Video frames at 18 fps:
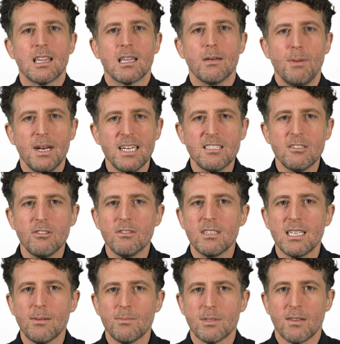The best two
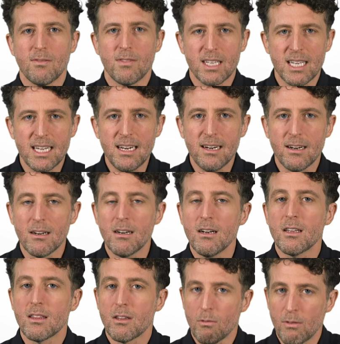teams of the
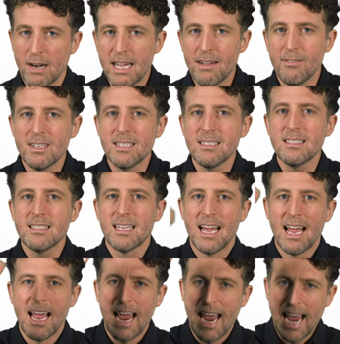year, the Ravens
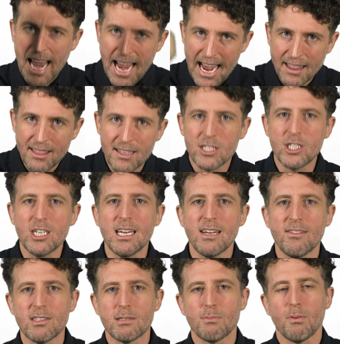and the
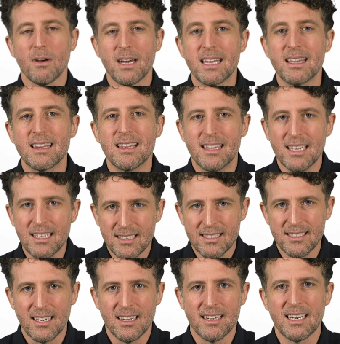Chiefs, played
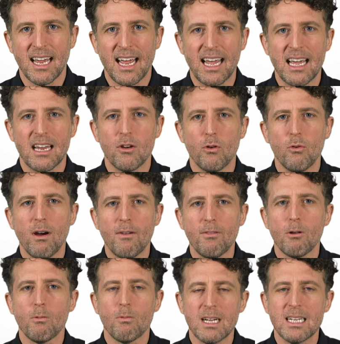this Sunday, and
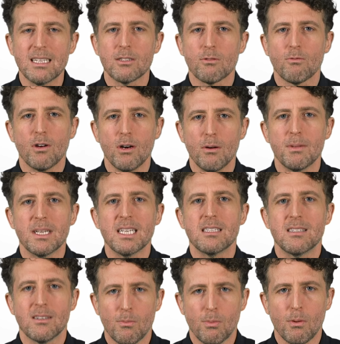whoever wins will be
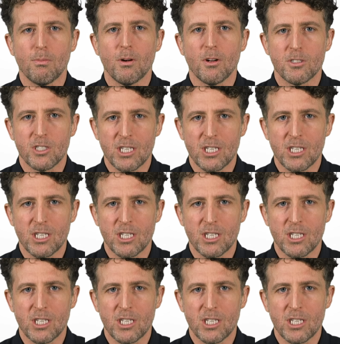Super Bowl